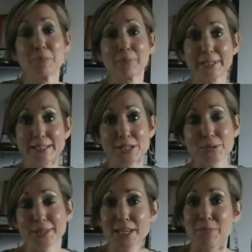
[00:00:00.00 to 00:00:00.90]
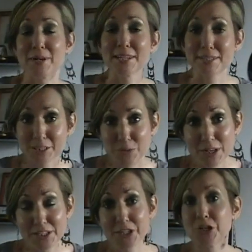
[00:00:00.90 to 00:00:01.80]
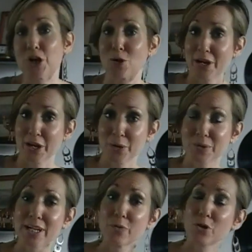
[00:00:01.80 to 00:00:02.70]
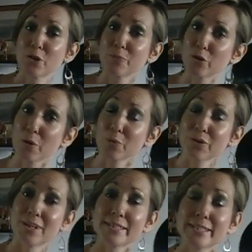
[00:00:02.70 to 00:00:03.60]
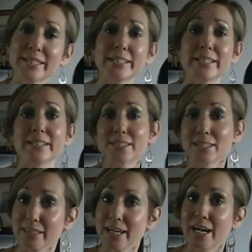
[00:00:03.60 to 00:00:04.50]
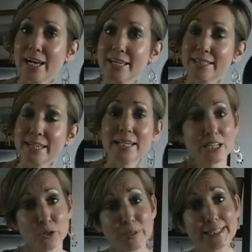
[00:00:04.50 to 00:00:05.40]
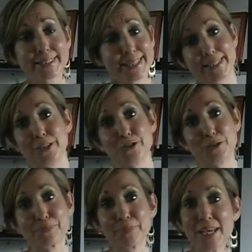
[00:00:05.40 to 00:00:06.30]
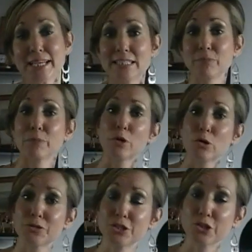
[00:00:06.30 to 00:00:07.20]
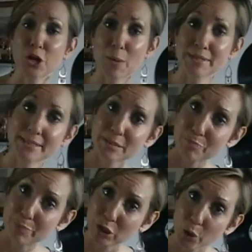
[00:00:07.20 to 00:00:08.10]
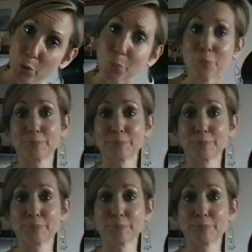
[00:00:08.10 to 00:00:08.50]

Please note that the opinions expressed here are my own, and I welcome your own thoughts and ideas on the IS Antiquities conundrum. Simply post your comments below.